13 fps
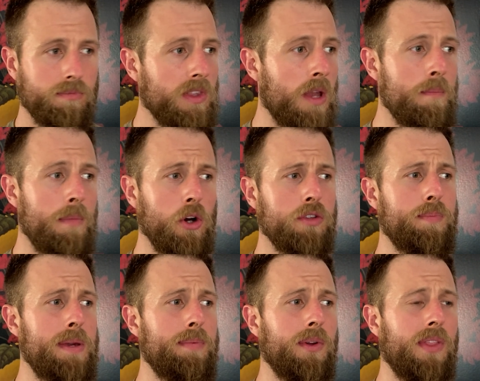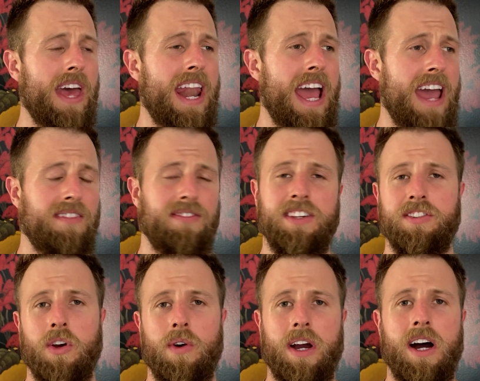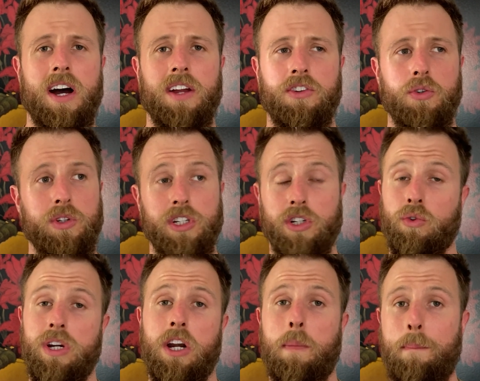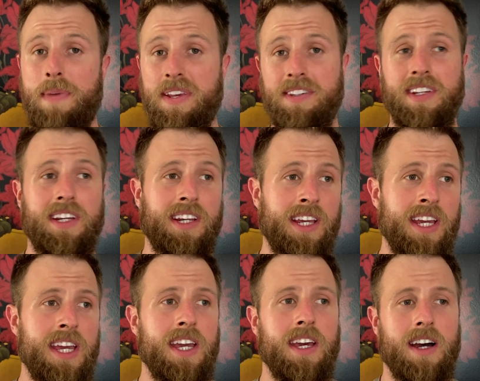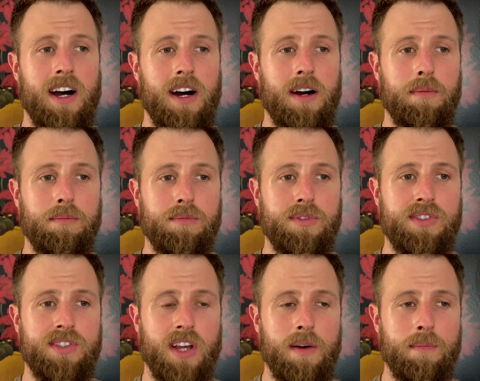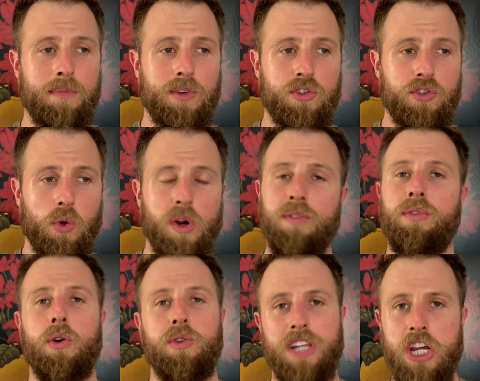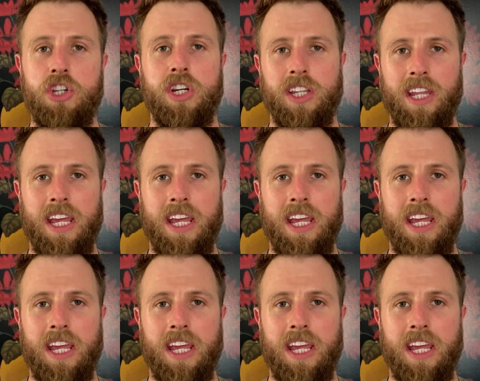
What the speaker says: Most people that have this going on to a degree are missing some sort of rotation in the